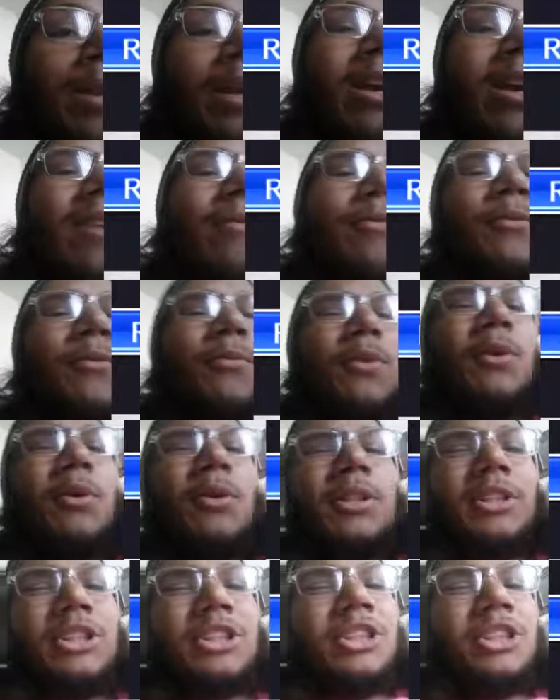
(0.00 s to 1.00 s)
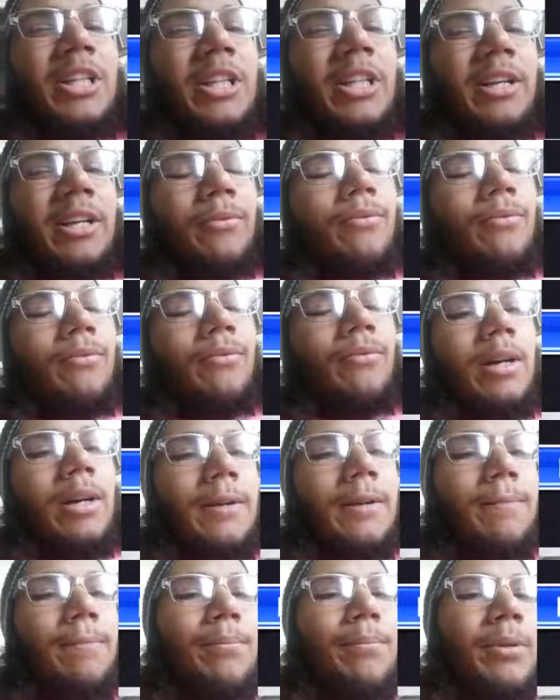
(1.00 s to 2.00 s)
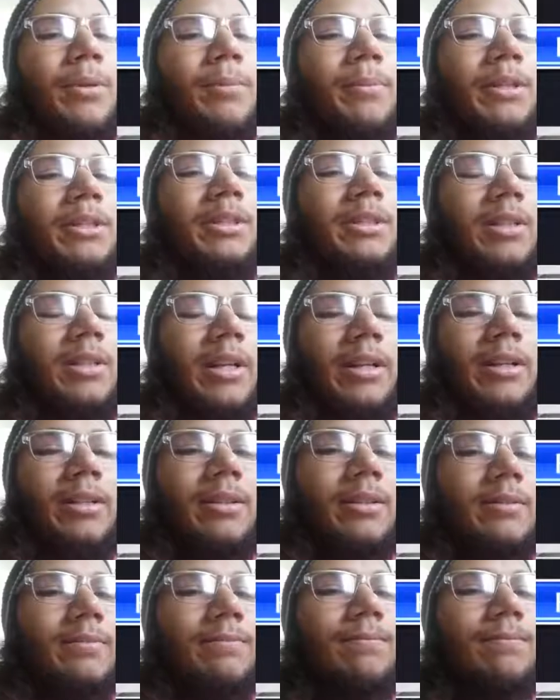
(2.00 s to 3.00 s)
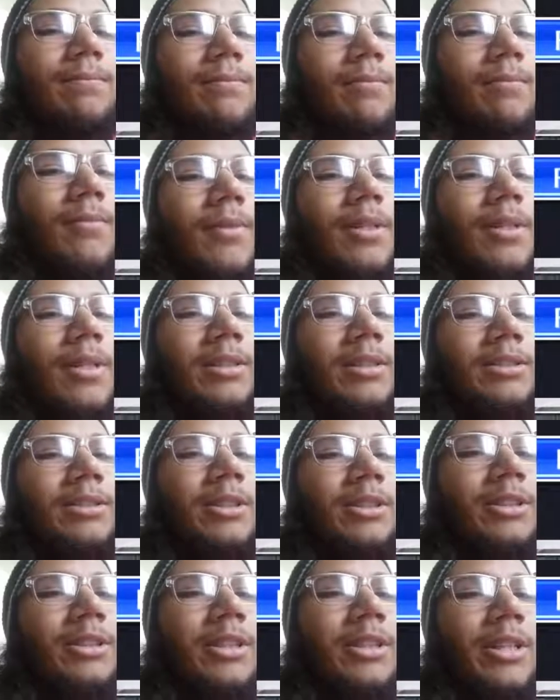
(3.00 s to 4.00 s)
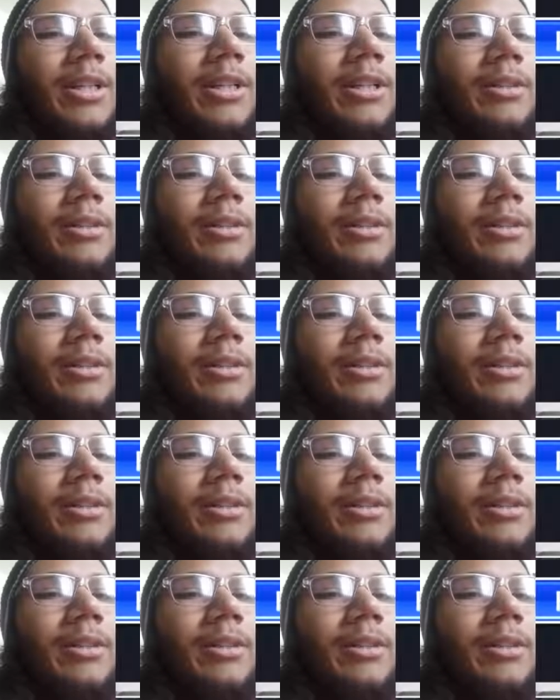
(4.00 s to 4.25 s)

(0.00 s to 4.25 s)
If you roll a shitty, pretty much like a shitty